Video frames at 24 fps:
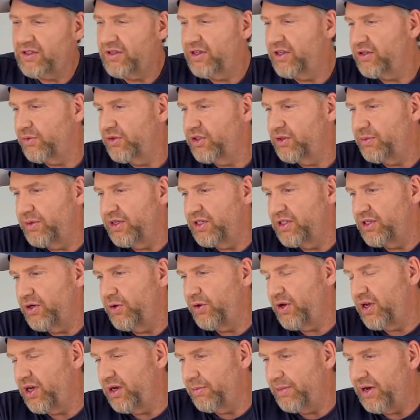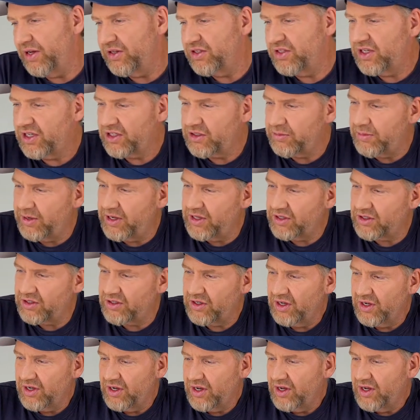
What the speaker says: This one's been soaking about 6 months.